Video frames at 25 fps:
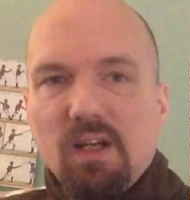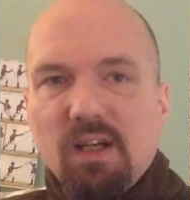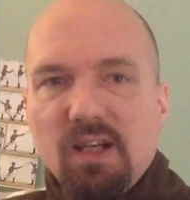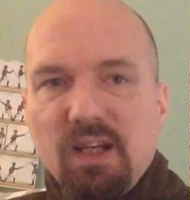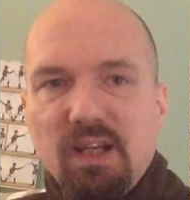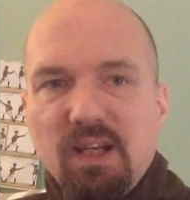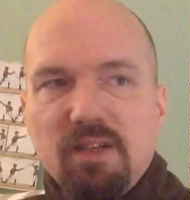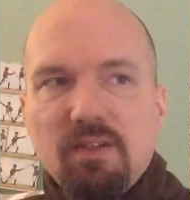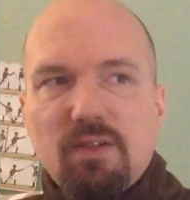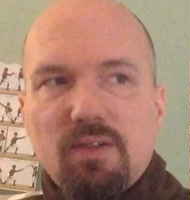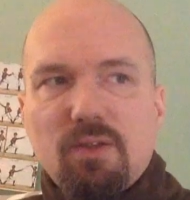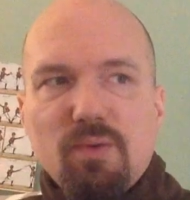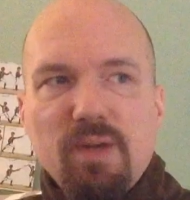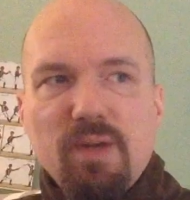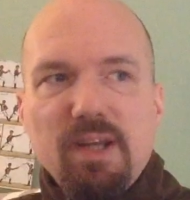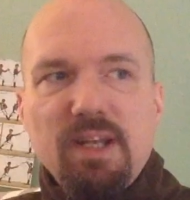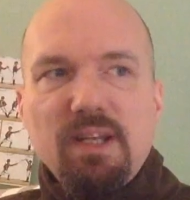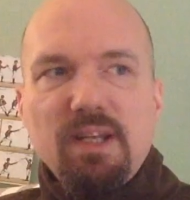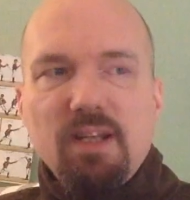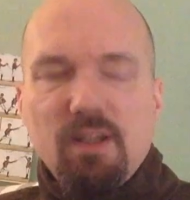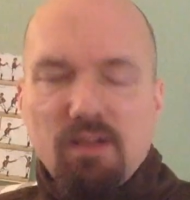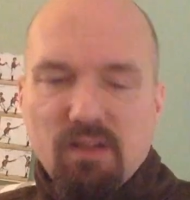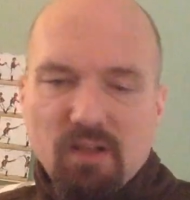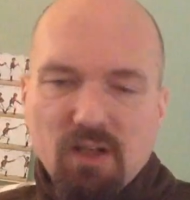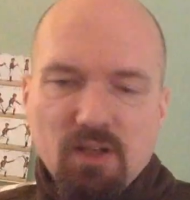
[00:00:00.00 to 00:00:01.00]
in
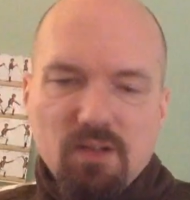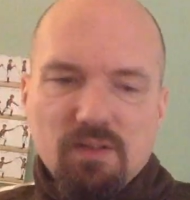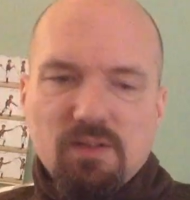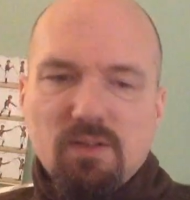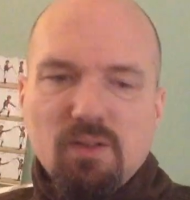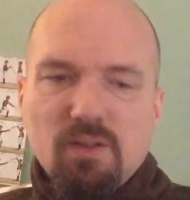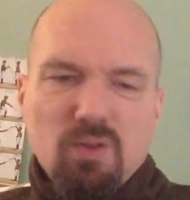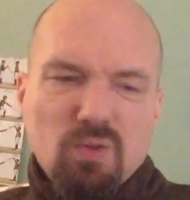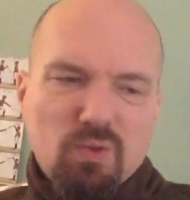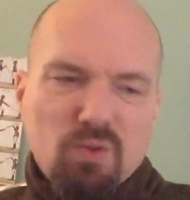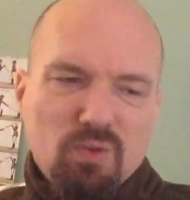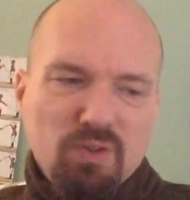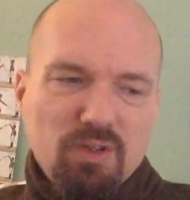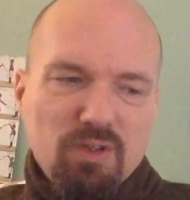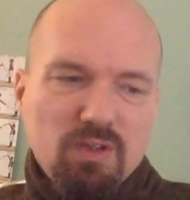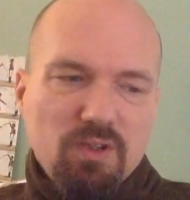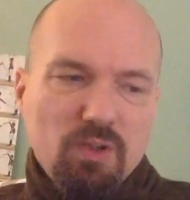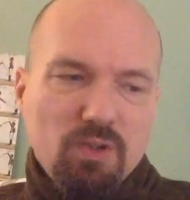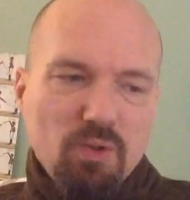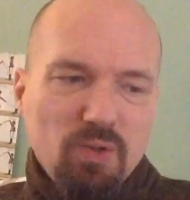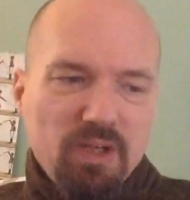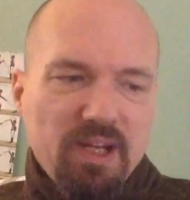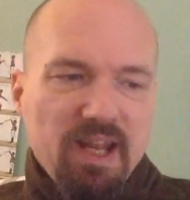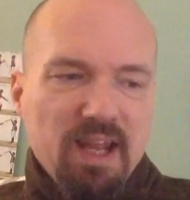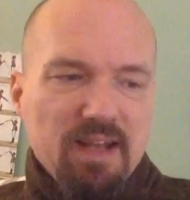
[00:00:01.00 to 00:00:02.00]
training, so
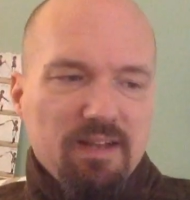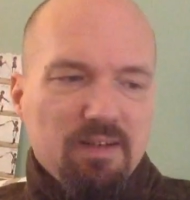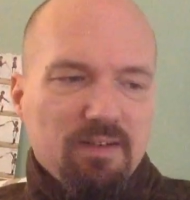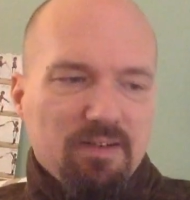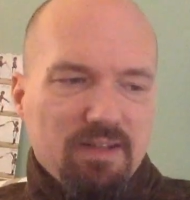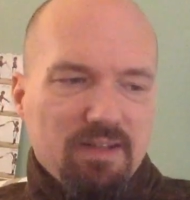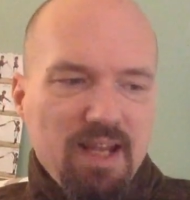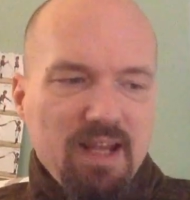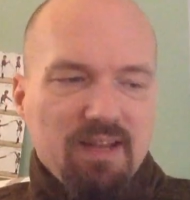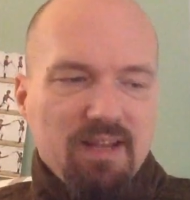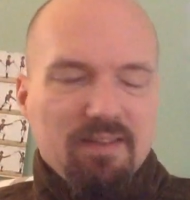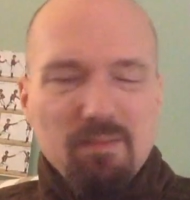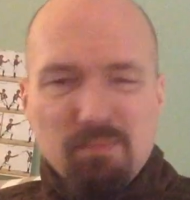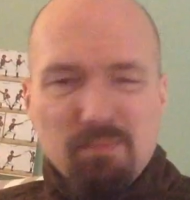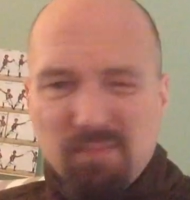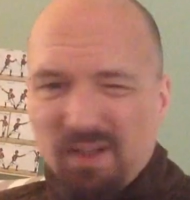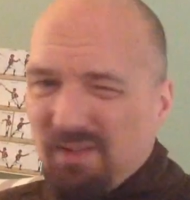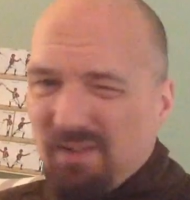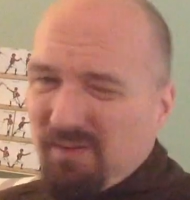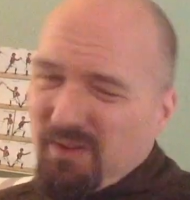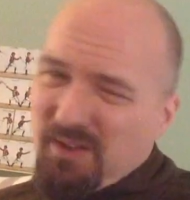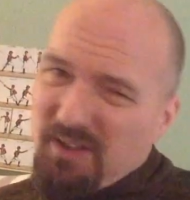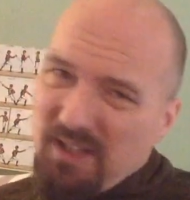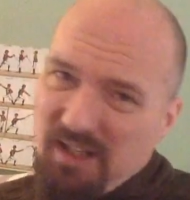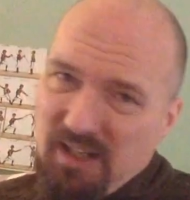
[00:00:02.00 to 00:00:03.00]
you can take them.
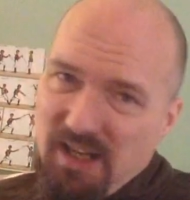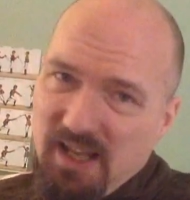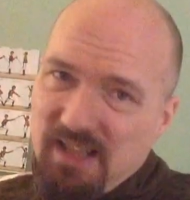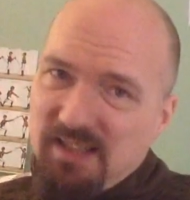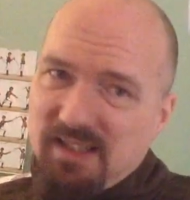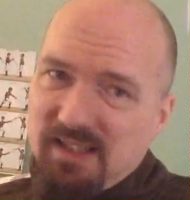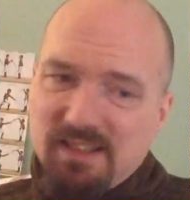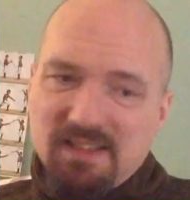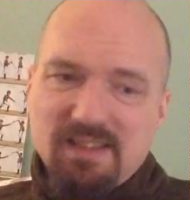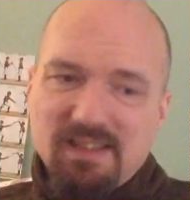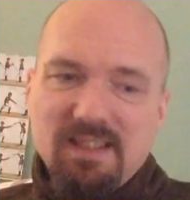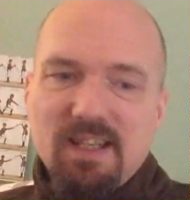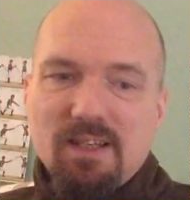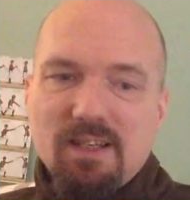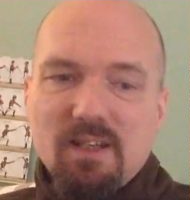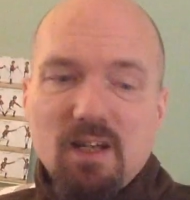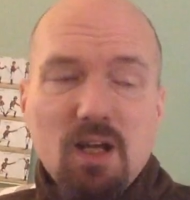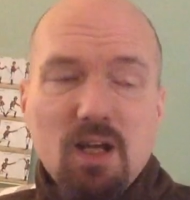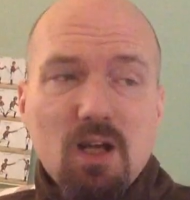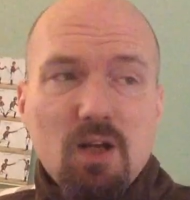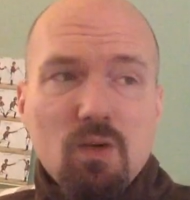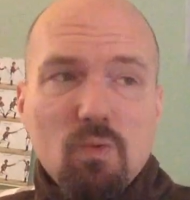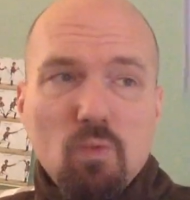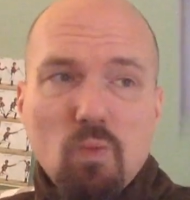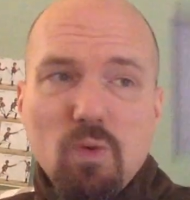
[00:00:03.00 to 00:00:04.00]
But as I said,
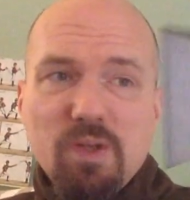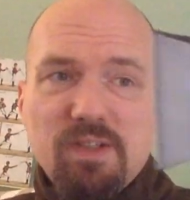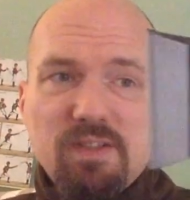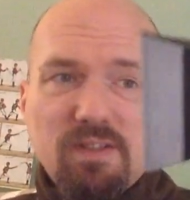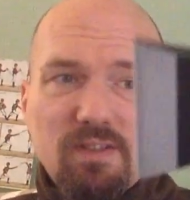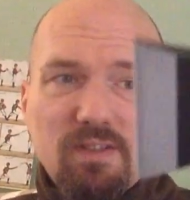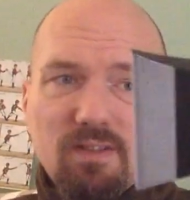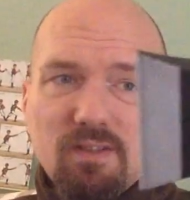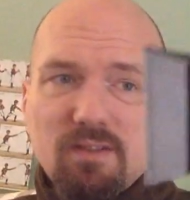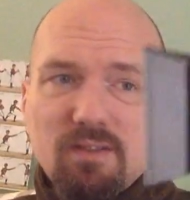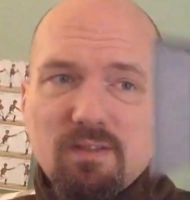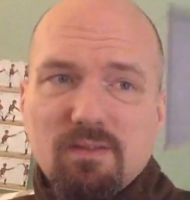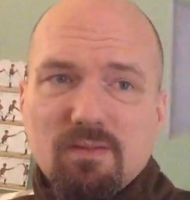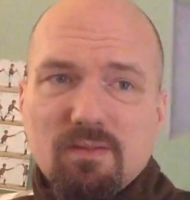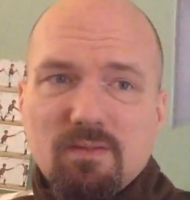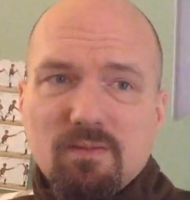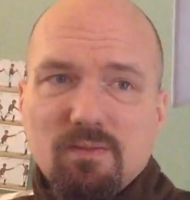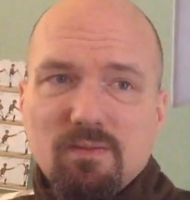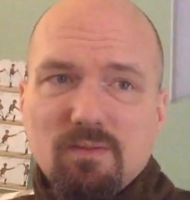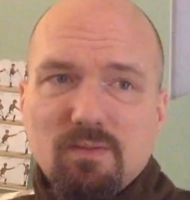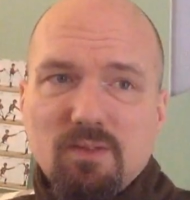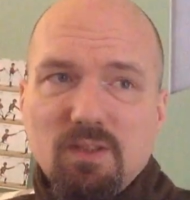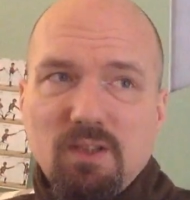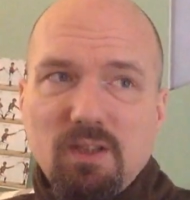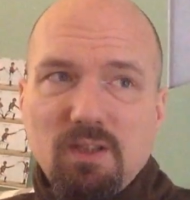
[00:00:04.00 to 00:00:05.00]
with
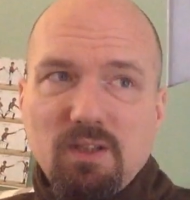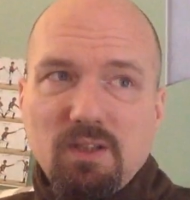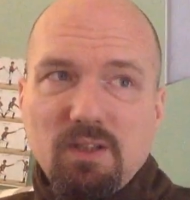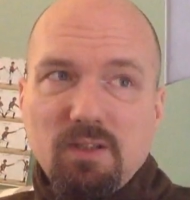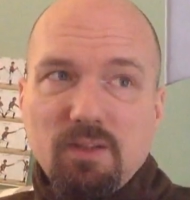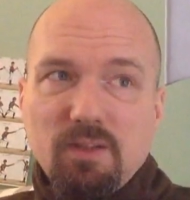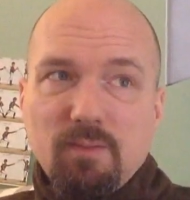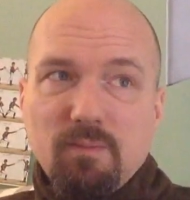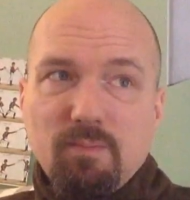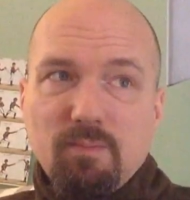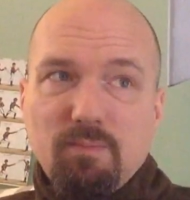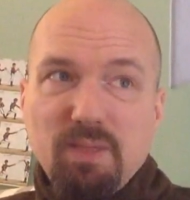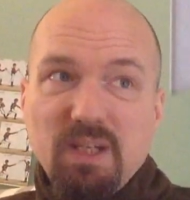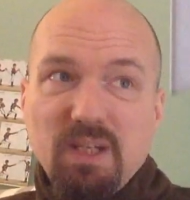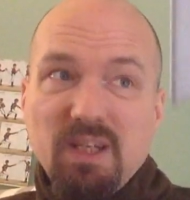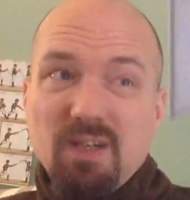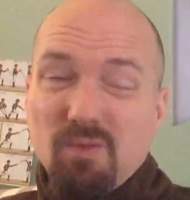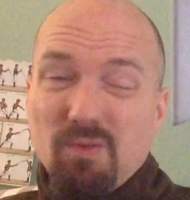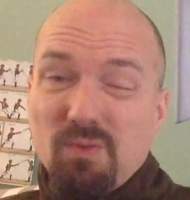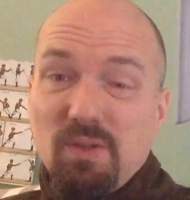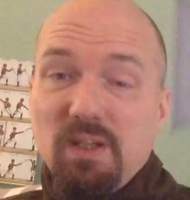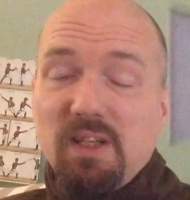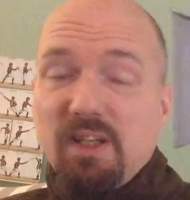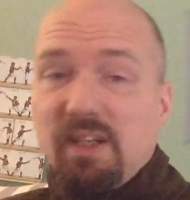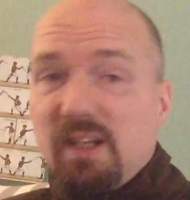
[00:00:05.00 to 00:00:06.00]

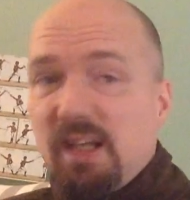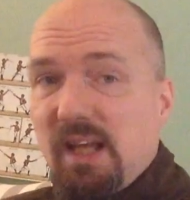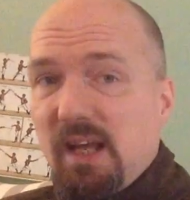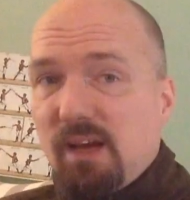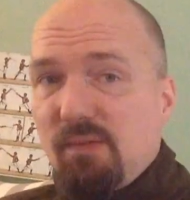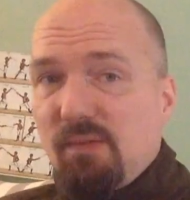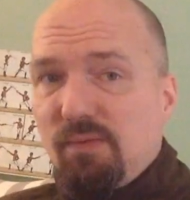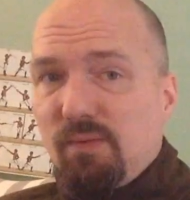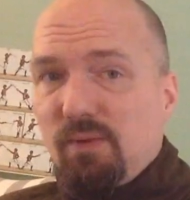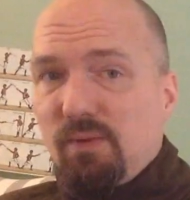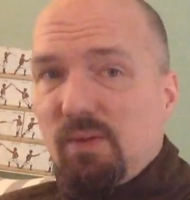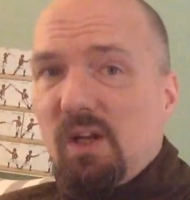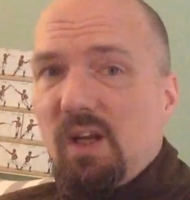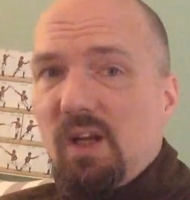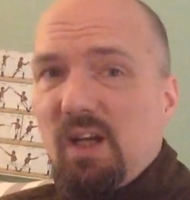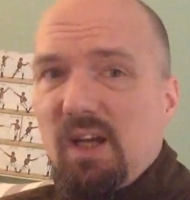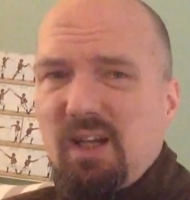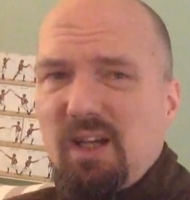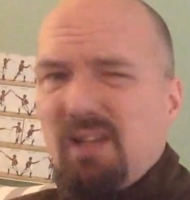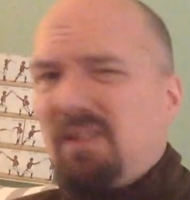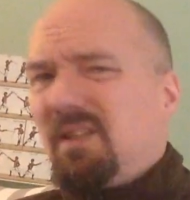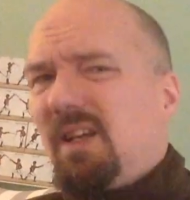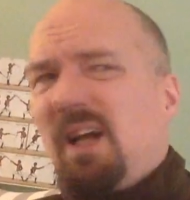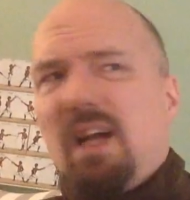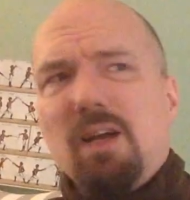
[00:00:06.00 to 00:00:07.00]
being really careful,
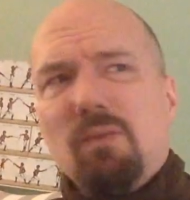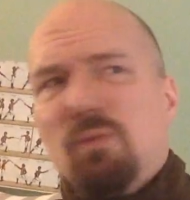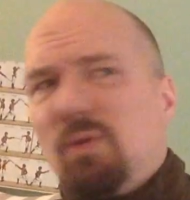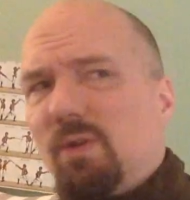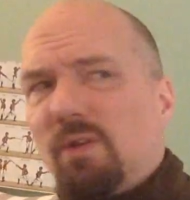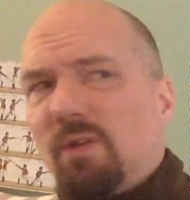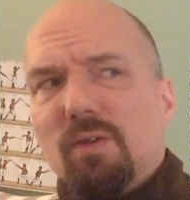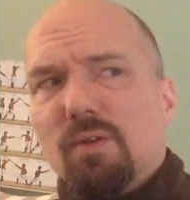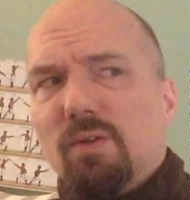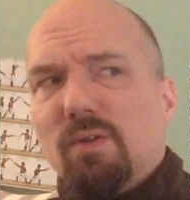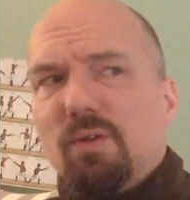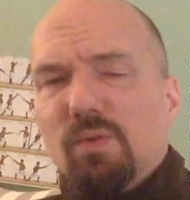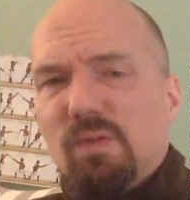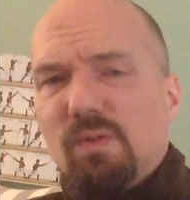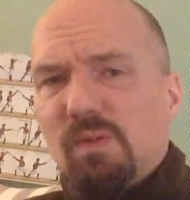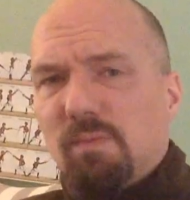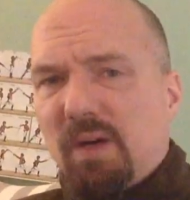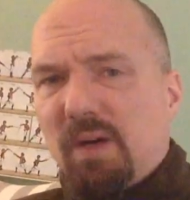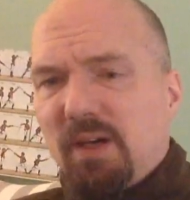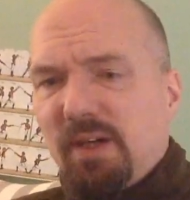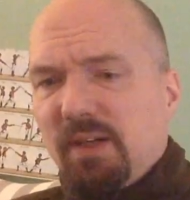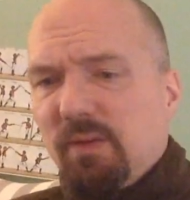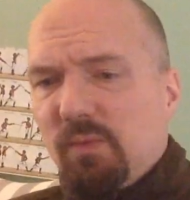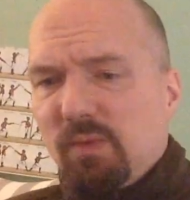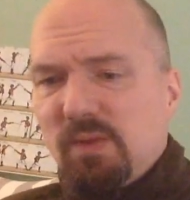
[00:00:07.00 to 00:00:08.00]
and I would not do
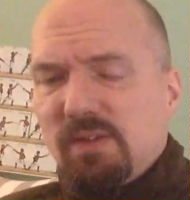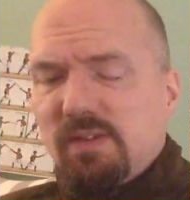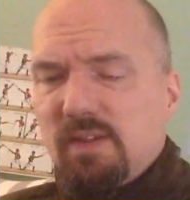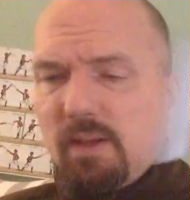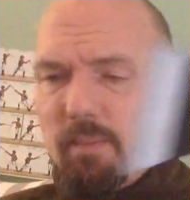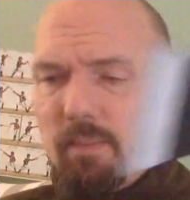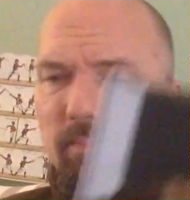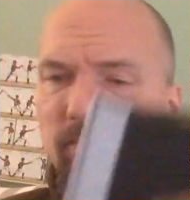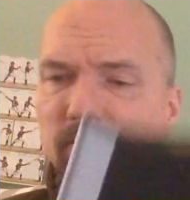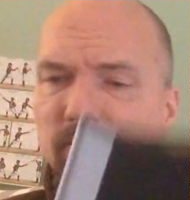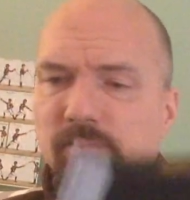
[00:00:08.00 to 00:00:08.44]
sparring with them.